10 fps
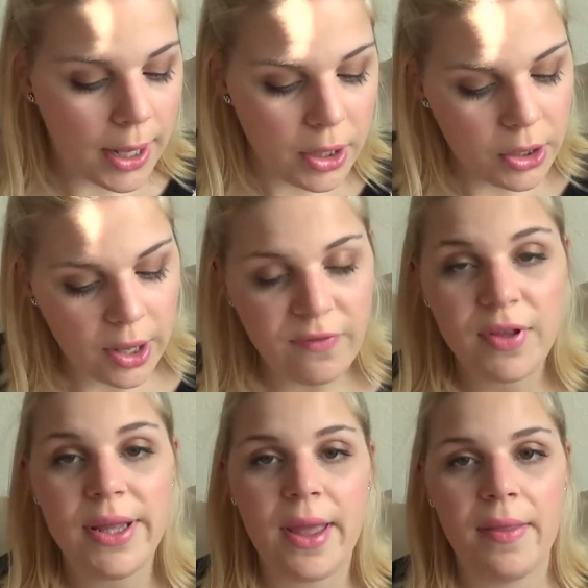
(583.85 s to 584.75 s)
I don't know, I
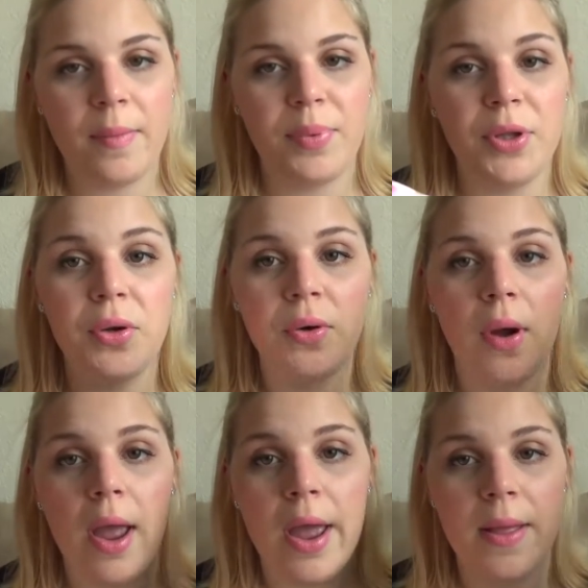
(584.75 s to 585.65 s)
feel like the
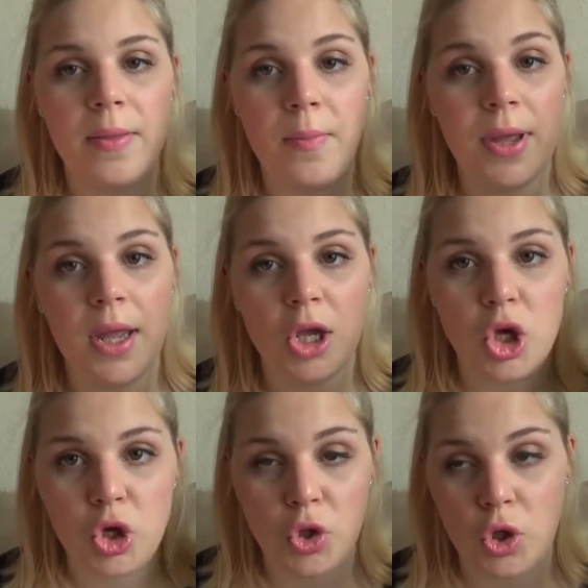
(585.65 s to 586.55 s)
blue and the
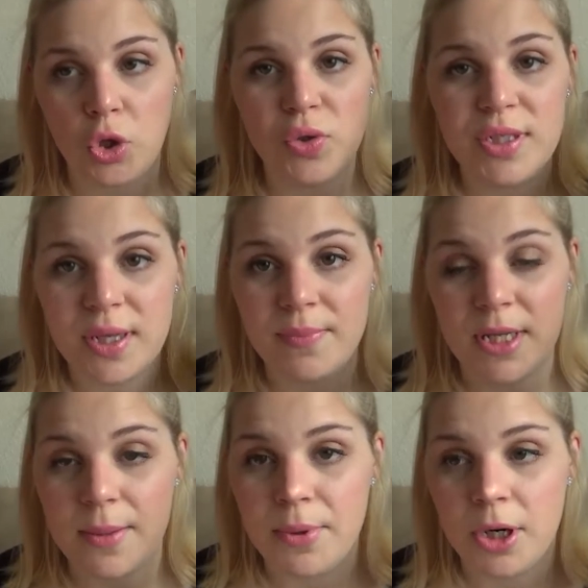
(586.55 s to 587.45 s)
pink could use some
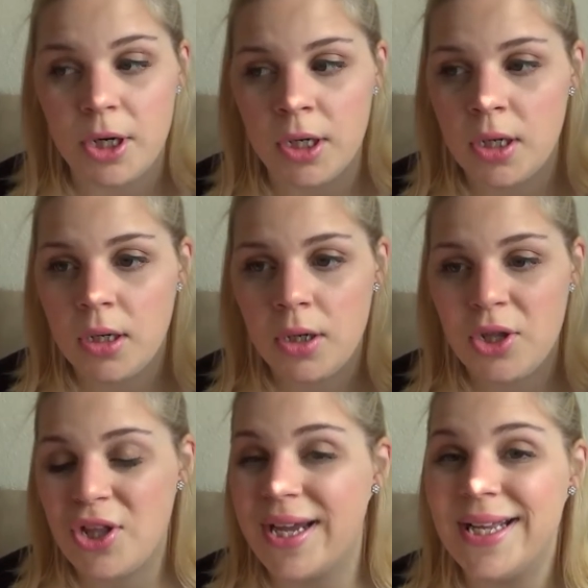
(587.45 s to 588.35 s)
deeper
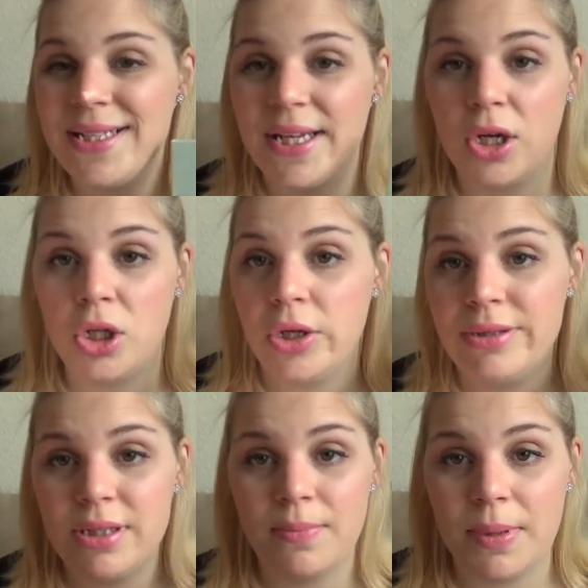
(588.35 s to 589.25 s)
shades, like a
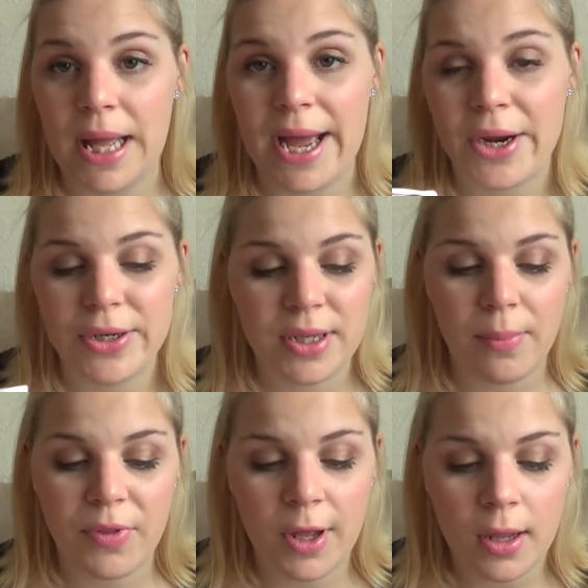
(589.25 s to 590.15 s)
close to black or
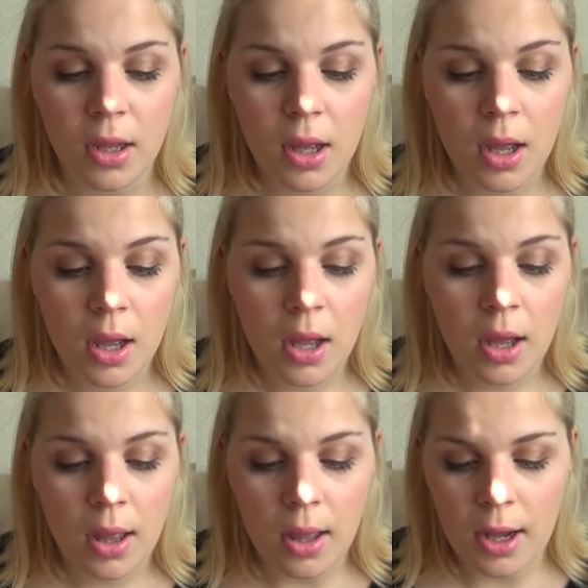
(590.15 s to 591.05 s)
something.
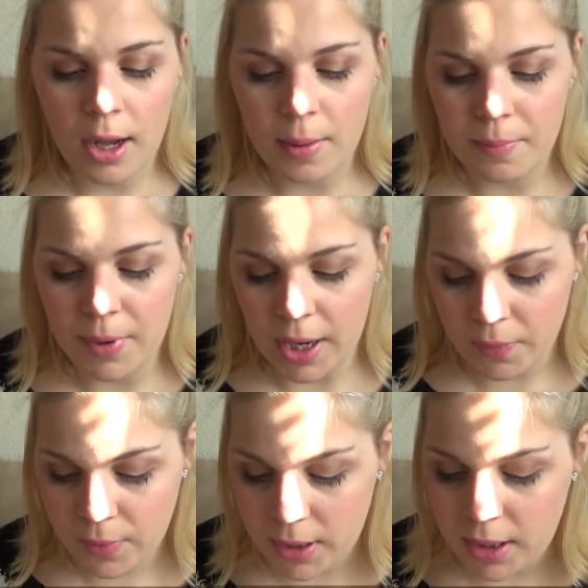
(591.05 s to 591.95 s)
Um, but
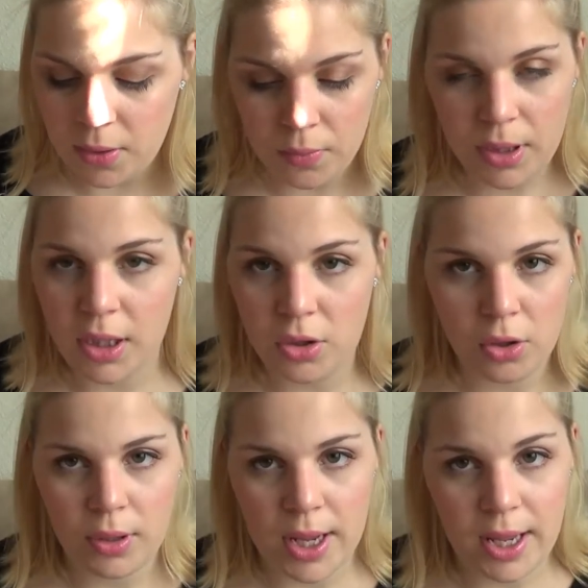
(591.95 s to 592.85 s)
I really, really
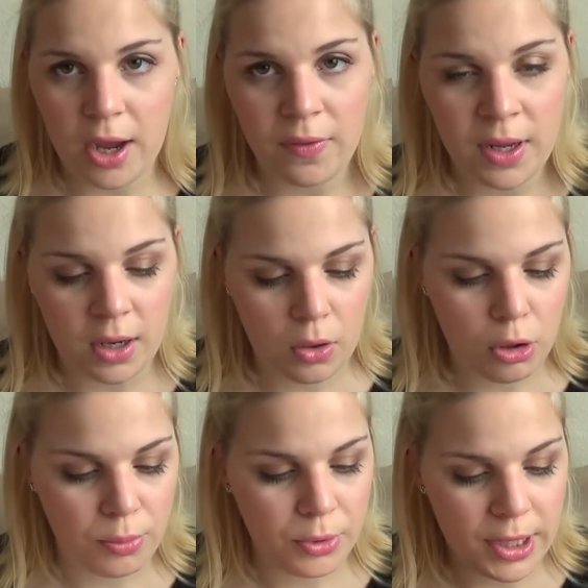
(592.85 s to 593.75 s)
do like how they
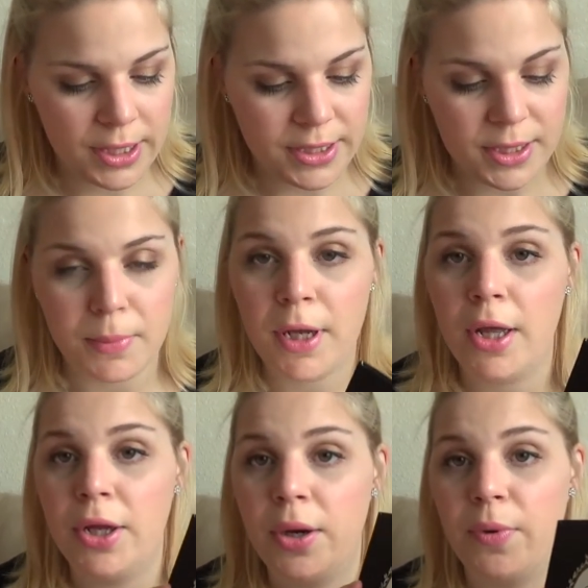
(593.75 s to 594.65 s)
incorporated some
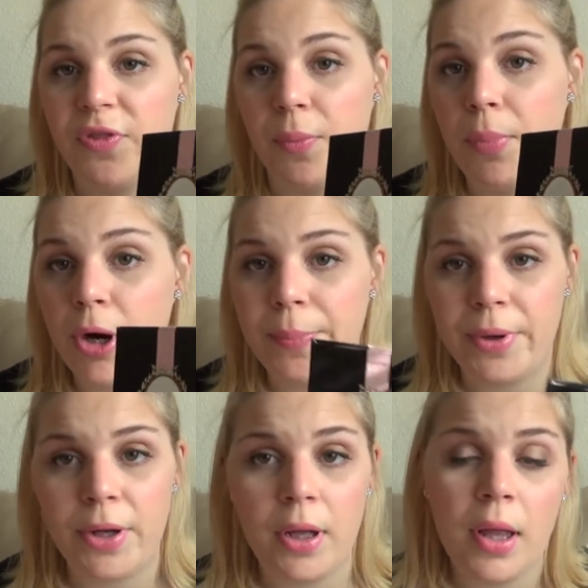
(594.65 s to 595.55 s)
color with the
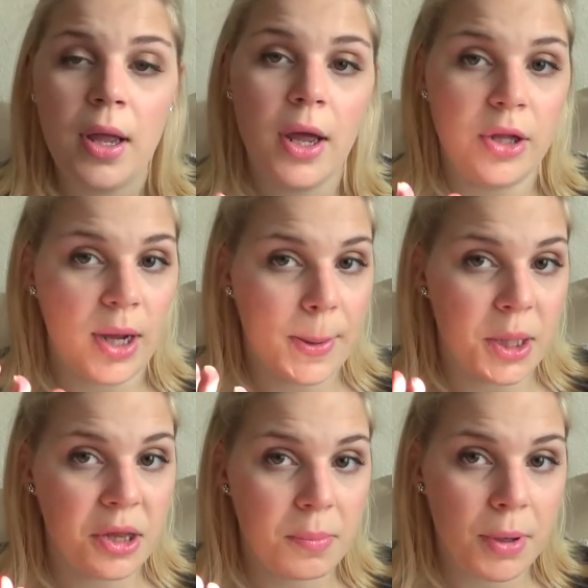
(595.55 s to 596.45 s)
purple and you got
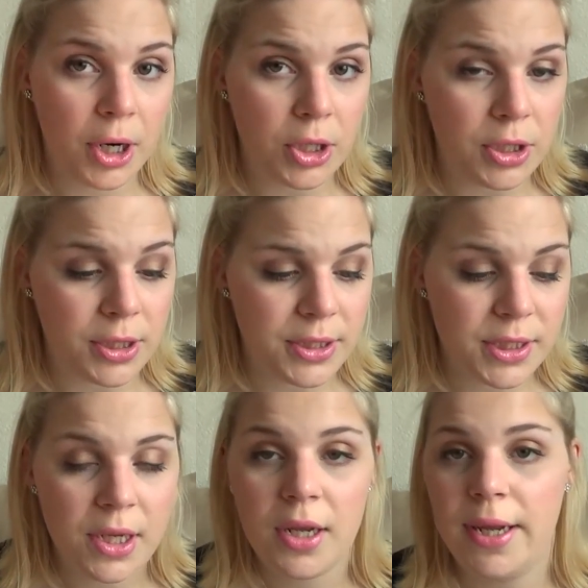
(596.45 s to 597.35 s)
the
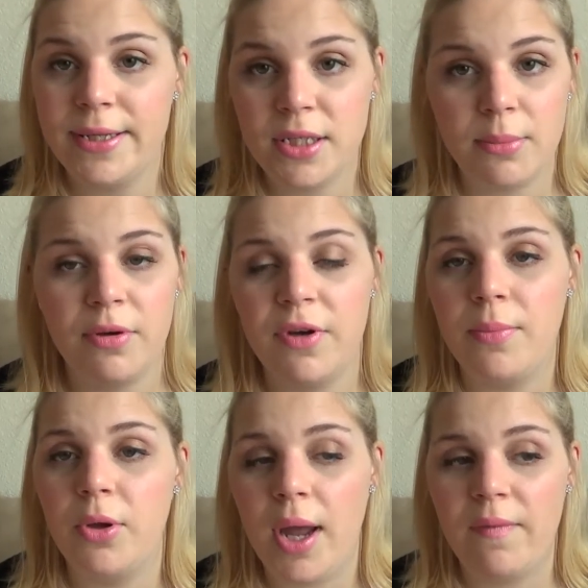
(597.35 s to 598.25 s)
sparkles in some of
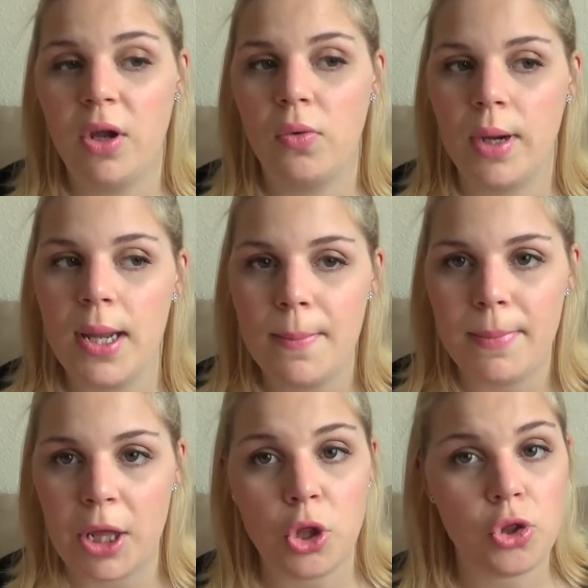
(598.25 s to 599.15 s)
them. You have a great
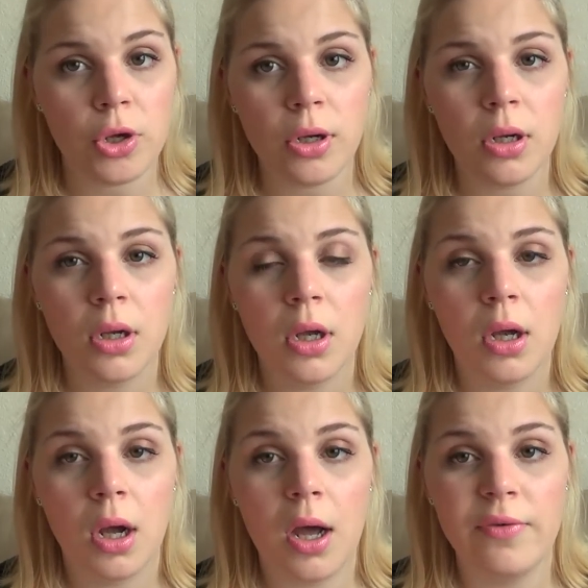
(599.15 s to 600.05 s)
mixture
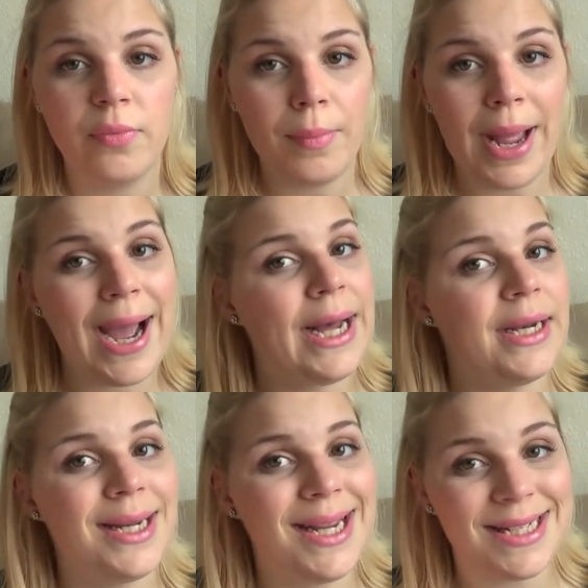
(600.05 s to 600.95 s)
of
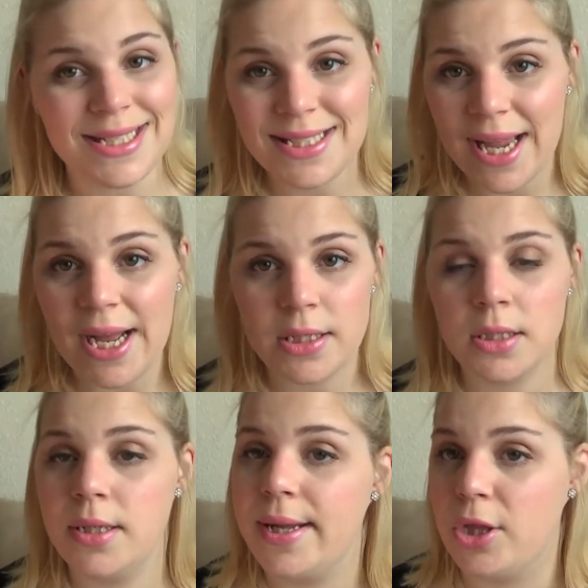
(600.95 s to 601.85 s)
matte and
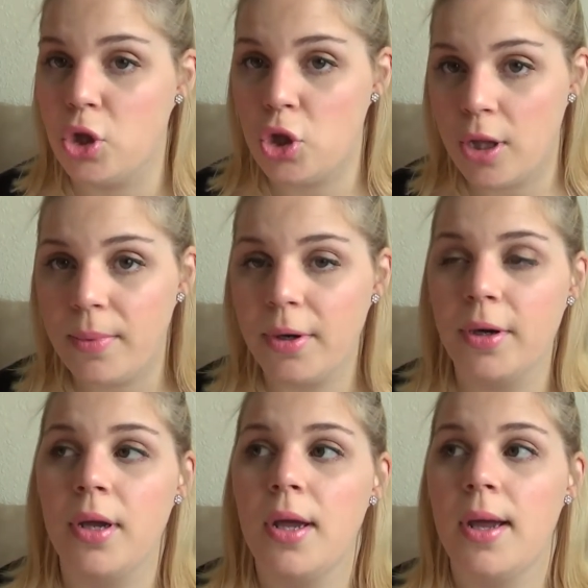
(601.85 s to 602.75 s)
satin and
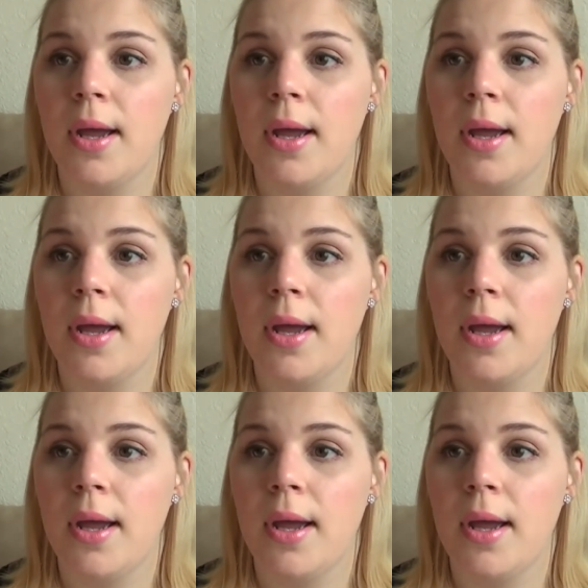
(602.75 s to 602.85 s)
shimmer.